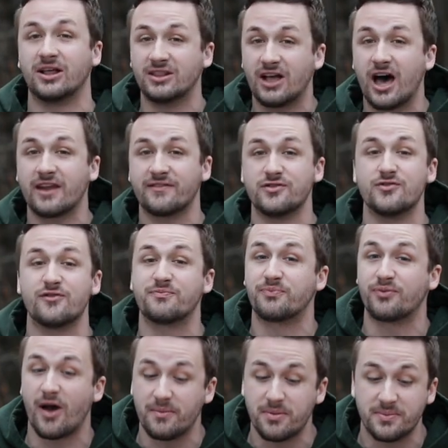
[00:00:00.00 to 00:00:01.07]
a lot of you have
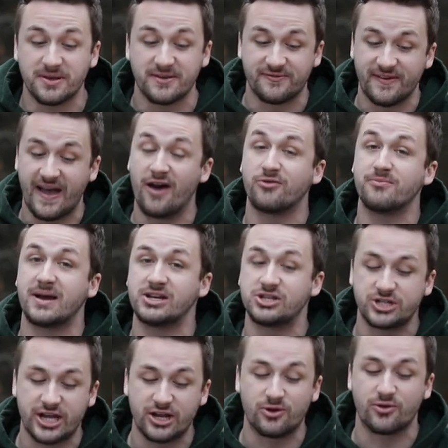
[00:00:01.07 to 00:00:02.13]
probably found my
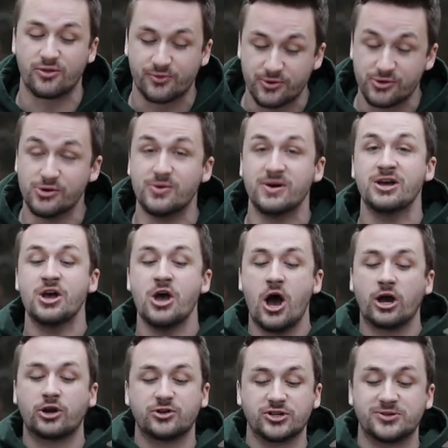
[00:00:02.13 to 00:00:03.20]
channel through
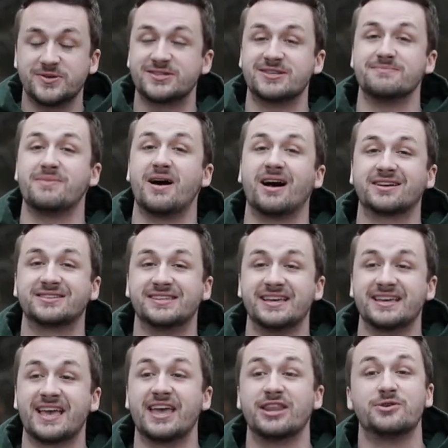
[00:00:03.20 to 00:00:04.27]
a Christmas
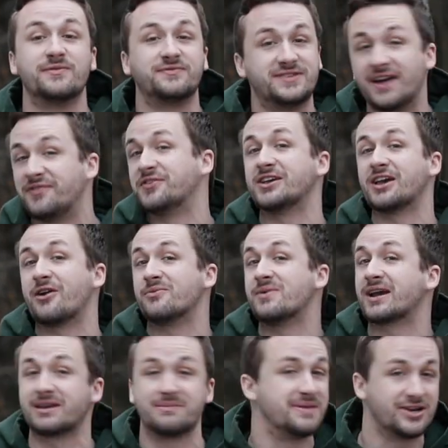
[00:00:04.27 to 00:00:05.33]
unboxing and you have definitely got
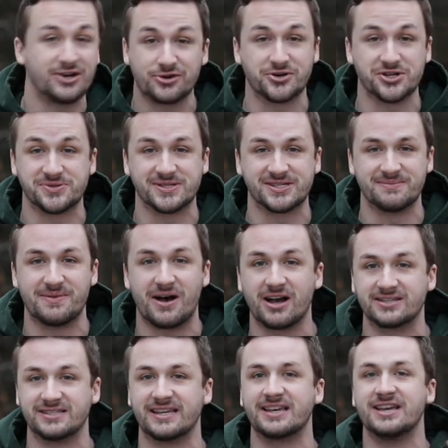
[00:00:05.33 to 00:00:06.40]
recommended a Christmas
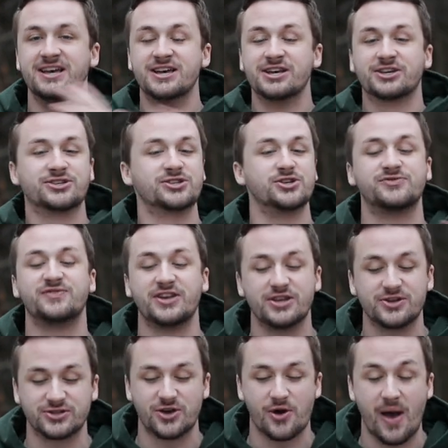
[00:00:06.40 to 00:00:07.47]
unboxing because those
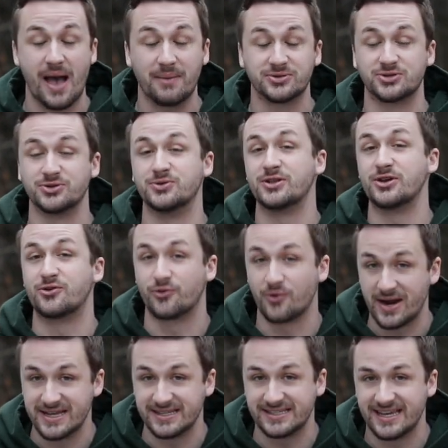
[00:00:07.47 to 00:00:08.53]
videos go absolutely
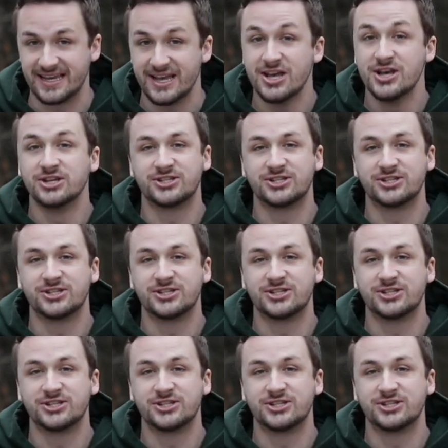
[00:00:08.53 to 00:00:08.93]
crazy.